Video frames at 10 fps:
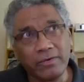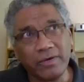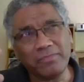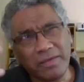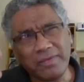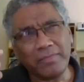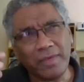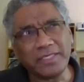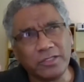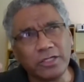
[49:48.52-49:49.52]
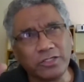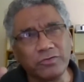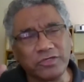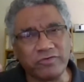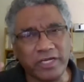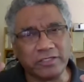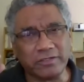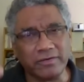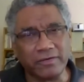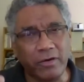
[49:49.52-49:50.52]
maybe it's not so strange
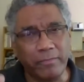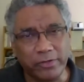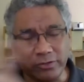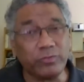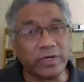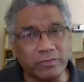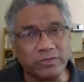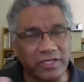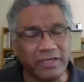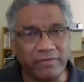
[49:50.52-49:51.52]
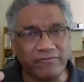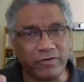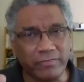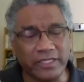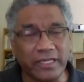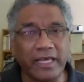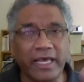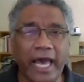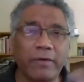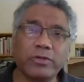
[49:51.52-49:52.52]
compared to what I was saying before, but
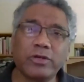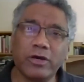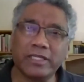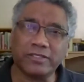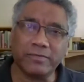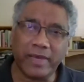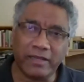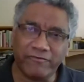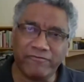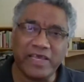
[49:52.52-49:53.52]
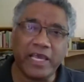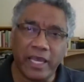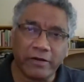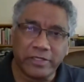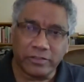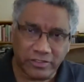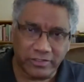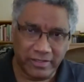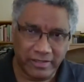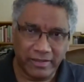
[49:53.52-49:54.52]
I would call it some kind of
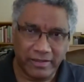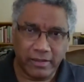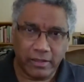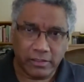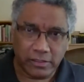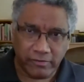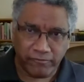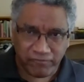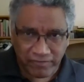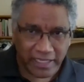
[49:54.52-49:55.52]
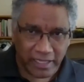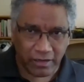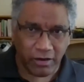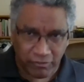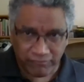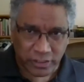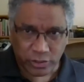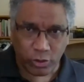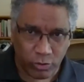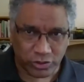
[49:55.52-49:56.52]
vicarious feeling of
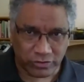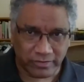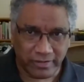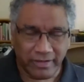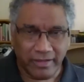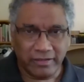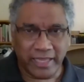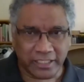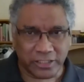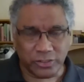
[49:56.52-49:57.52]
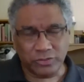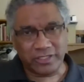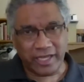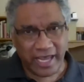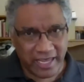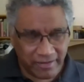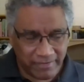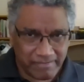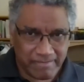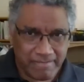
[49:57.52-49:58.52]
exclusion. That is to say,
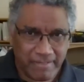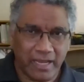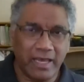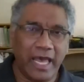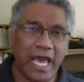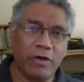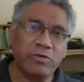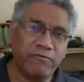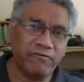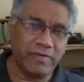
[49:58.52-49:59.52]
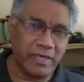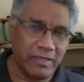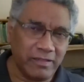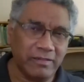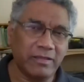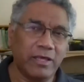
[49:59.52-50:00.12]
how you feel